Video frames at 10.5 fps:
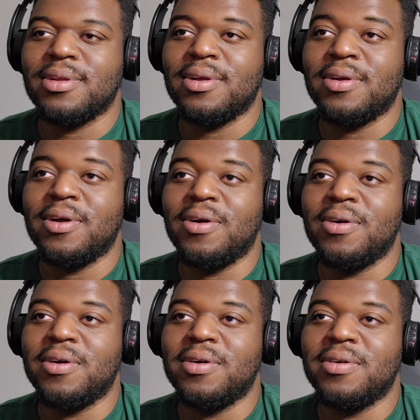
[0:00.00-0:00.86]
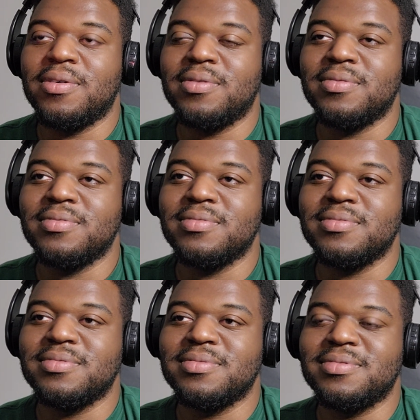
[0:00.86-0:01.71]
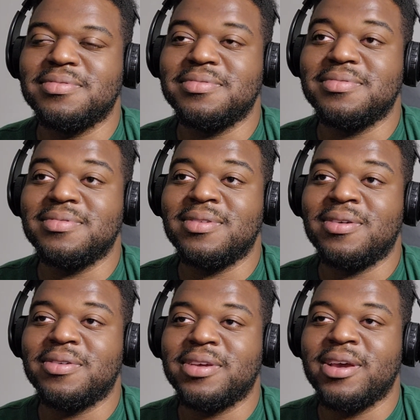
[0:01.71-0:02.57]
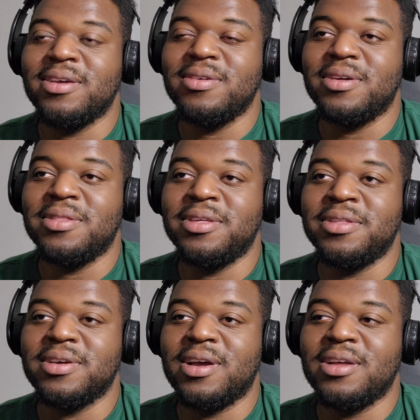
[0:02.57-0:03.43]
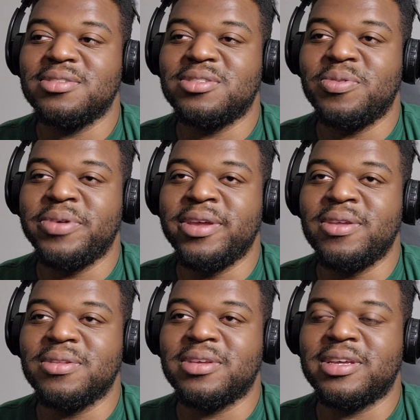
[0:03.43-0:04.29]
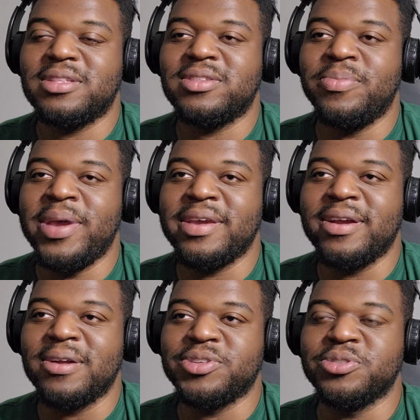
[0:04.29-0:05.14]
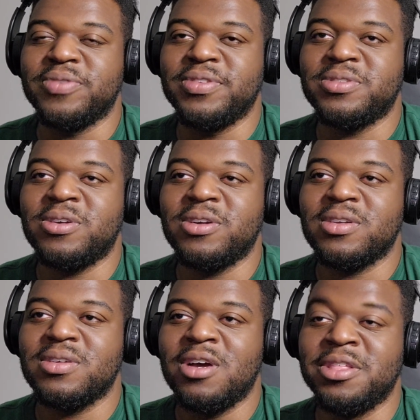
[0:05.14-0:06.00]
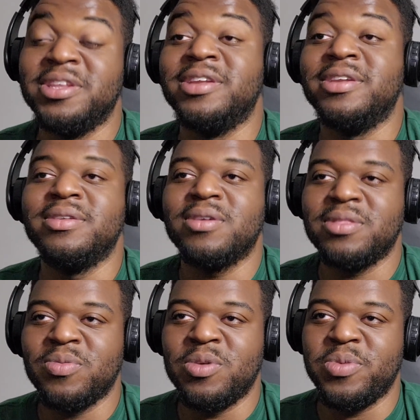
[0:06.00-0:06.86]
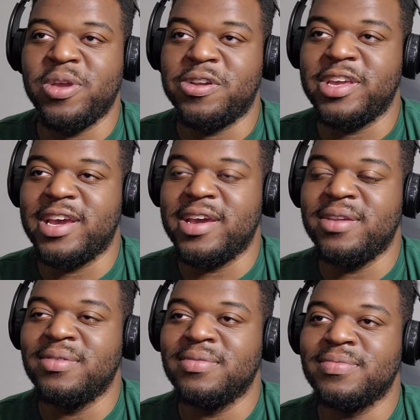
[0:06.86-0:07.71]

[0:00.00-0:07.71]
Oh. Okay, another guy. So we're getting uh, the main characters of this arc, other than the one we already had.